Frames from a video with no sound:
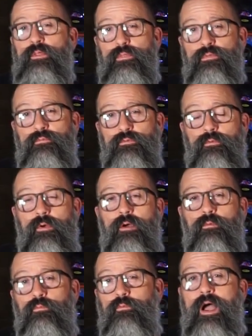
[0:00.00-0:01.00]
through a
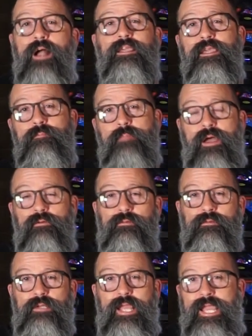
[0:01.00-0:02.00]
Rocky
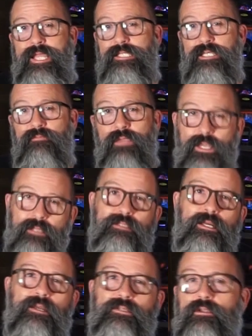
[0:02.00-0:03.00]
Mountain ATV, and
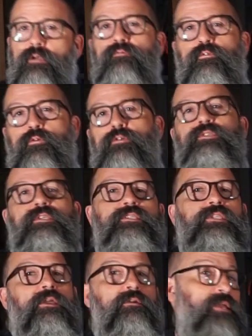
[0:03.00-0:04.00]
Tusk, of course, is
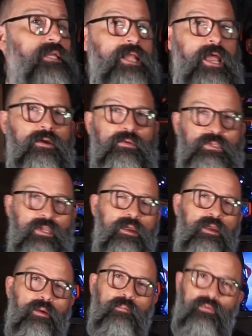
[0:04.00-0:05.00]
their in-house
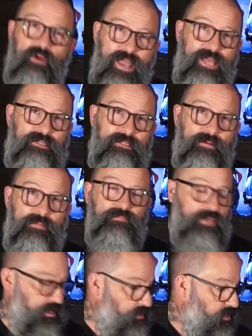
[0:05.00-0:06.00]
brand.
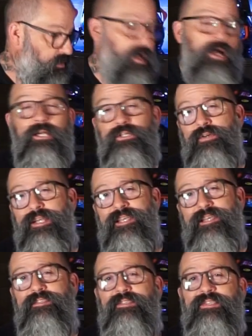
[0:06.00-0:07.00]
They're
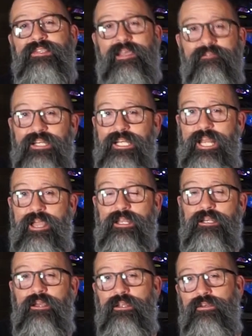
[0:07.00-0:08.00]

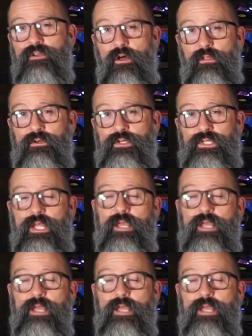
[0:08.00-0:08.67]
$179.